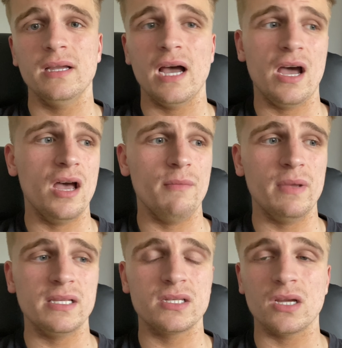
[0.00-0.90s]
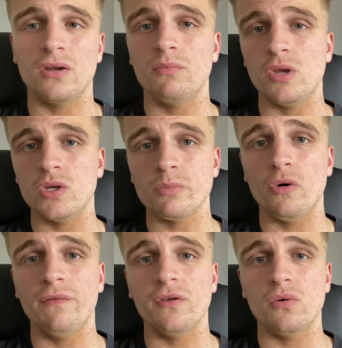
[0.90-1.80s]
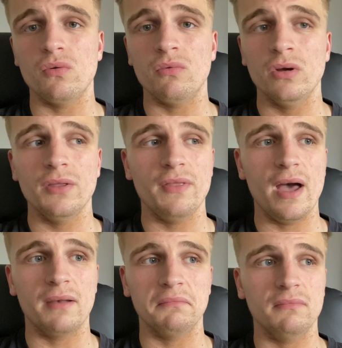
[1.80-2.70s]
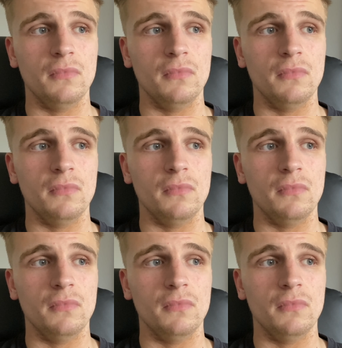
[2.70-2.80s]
it's going to use more fuel than